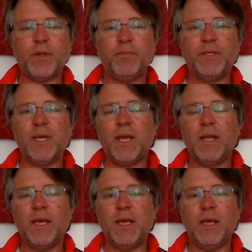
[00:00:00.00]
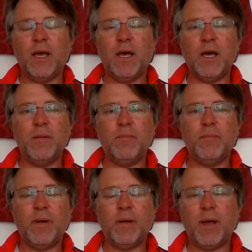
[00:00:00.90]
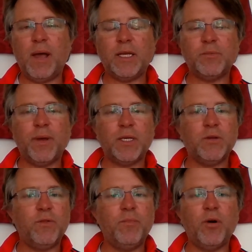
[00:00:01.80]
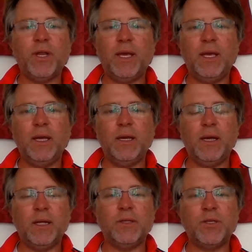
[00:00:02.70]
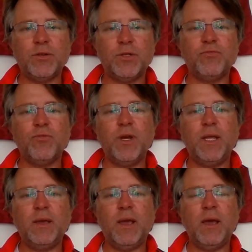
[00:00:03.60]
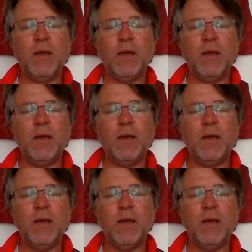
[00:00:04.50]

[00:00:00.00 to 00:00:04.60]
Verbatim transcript: particularly um, aspects of the body and to, to really